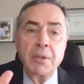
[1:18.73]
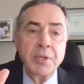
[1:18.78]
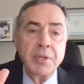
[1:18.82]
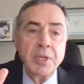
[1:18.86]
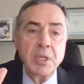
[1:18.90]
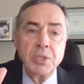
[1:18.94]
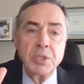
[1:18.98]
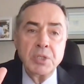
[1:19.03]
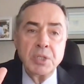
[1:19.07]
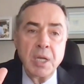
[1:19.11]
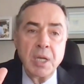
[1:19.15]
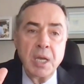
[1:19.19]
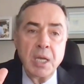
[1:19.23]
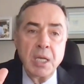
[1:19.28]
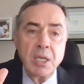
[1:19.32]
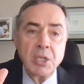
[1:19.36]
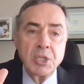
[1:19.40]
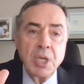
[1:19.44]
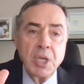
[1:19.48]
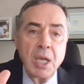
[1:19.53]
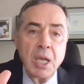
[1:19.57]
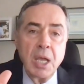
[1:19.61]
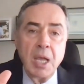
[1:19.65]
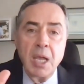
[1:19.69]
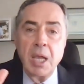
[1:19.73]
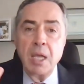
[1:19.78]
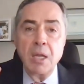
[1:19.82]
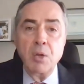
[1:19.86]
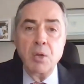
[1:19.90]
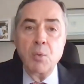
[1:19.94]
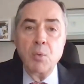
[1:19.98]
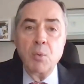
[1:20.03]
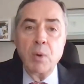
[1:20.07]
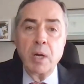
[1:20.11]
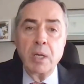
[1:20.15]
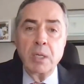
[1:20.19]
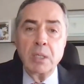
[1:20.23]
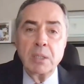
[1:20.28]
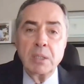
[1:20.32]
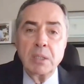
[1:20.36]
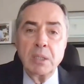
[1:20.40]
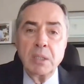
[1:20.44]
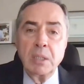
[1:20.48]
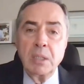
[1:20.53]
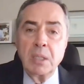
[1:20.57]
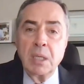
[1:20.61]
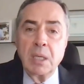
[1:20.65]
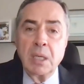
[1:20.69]
These days, anyone
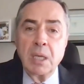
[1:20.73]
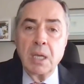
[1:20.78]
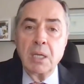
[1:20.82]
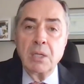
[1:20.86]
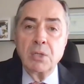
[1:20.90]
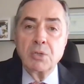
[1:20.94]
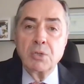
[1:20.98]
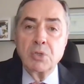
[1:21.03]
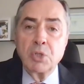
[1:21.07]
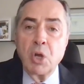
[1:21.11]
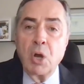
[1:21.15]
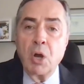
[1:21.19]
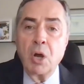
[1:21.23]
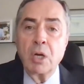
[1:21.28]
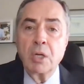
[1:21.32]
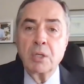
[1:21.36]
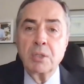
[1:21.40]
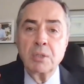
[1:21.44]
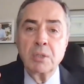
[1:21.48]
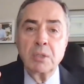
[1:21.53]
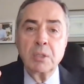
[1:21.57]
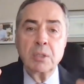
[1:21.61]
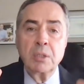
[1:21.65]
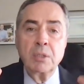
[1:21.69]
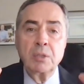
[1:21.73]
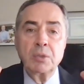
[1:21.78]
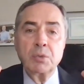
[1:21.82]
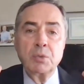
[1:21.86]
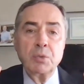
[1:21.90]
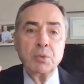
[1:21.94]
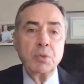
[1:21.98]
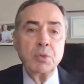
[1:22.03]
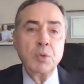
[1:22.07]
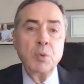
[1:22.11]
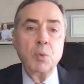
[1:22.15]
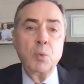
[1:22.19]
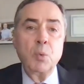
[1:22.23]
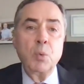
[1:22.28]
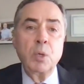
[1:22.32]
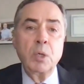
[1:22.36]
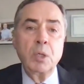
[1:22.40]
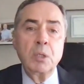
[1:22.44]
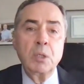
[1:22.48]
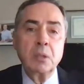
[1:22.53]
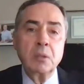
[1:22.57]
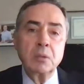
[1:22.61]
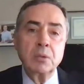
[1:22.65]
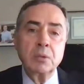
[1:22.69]
can talk to the
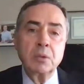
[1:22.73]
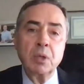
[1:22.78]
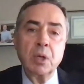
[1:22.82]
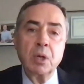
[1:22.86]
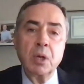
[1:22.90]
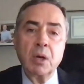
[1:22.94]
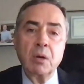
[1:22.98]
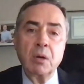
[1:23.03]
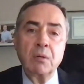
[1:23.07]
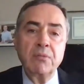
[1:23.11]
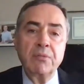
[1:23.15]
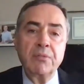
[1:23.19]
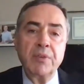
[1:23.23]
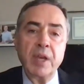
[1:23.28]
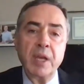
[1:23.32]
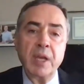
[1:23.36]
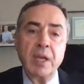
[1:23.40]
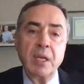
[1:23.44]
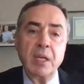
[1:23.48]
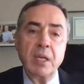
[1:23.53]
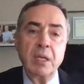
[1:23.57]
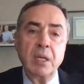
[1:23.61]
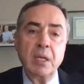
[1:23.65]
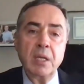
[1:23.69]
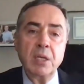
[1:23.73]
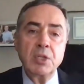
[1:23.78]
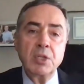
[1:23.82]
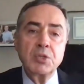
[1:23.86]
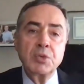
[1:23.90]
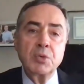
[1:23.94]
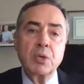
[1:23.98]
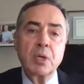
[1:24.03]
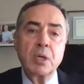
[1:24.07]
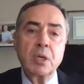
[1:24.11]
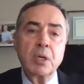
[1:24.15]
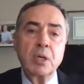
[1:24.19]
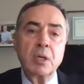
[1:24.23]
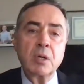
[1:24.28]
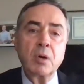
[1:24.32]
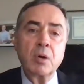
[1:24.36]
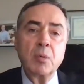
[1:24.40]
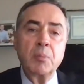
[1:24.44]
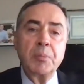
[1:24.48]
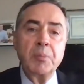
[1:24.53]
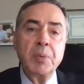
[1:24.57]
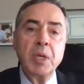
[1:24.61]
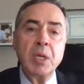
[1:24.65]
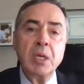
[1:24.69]
world, conveying his or her
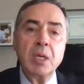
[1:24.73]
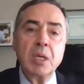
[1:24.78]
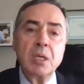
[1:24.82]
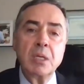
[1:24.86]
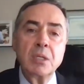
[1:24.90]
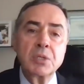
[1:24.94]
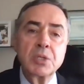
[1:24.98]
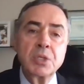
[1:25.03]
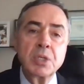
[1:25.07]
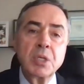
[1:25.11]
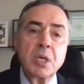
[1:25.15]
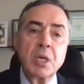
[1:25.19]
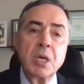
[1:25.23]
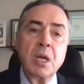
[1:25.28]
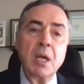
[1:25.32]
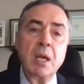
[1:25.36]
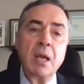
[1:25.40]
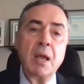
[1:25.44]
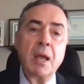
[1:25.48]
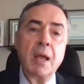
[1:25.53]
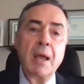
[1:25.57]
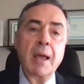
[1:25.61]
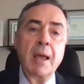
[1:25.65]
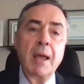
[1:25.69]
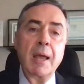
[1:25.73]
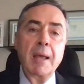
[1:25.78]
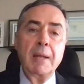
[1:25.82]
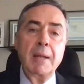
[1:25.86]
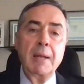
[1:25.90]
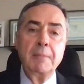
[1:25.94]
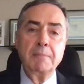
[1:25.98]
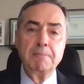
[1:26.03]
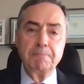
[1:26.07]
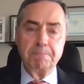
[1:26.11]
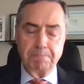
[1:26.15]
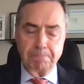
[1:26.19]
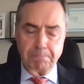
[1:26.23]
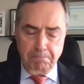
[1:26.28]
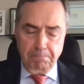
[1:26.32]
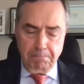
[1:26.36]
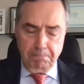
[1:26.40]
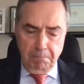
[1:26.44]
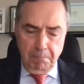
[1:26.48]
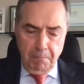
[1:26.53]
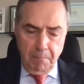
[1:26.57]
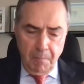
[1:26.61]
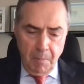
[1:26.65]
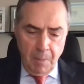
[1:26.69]
opinions and
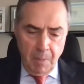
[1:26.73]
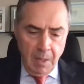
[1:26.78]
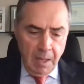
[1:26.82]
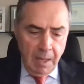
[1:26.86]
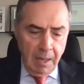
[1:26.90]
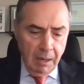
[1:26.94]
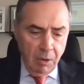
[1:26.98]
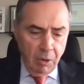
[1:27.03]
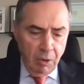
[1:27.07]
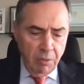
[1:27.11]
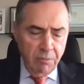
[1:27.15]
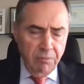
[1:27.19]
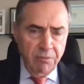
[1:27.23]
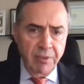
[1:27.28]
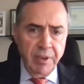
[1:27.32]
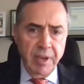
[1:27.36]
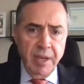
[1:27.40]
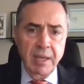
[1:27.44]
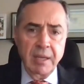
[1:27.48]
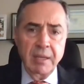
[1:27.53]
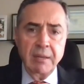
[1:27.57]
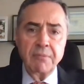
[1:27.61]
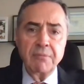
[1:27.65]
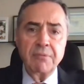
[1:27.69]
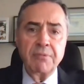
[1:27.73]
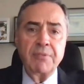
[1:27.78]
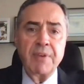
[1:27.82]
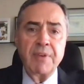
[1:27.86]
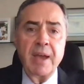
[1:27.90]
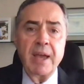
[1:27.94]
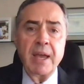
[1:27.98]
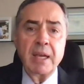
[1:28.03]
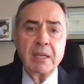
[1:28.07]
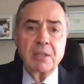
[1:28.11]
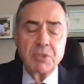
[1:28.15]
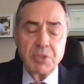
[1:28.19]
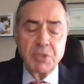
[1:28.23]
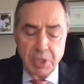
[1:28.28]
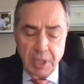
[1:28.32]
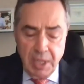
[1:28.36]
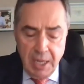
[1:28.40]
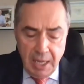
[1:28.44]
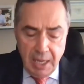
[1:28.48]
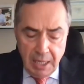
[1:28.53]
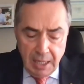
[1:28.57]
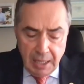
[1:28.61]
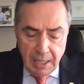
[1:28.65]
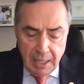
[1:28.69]
conveying facts
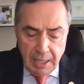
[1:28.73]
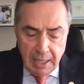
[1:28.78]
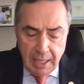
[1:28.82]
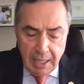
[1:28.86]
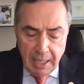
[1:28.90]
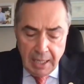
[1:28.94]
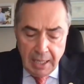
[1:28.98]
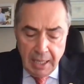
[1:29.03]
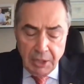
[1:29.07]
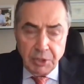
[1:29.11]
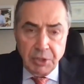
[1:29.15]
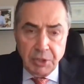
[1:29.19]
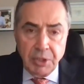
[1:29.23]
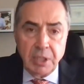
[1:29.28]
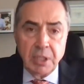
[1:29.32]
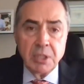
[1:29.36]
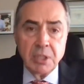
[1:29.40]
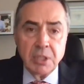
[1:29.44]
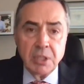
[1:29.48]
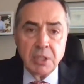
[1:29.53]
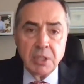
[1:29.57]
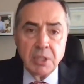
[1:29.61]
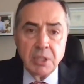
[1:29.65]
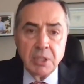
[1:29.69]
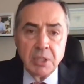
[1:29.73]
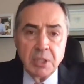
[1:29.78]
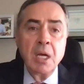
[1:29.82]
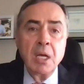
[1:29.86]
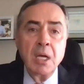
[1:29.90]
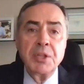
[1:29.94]
and ideas.